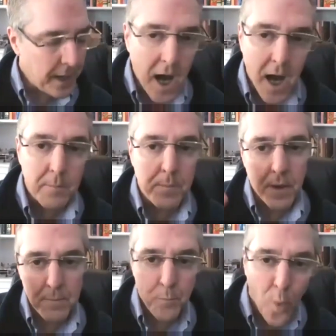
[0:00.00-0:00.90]

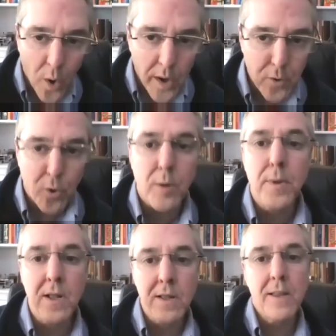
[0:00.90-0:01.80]
become more
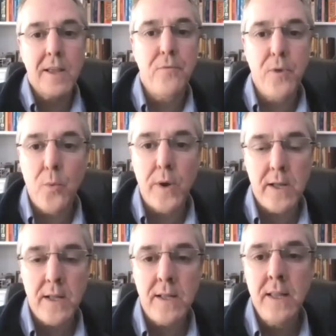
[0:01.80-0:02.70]
normal, if you
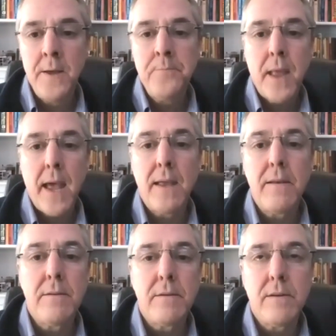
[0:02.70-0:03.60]
will,
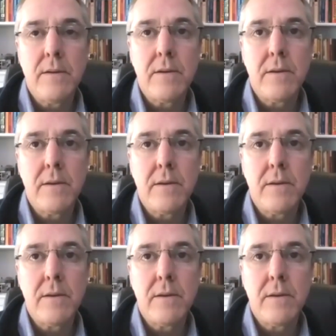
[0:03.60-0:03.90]
and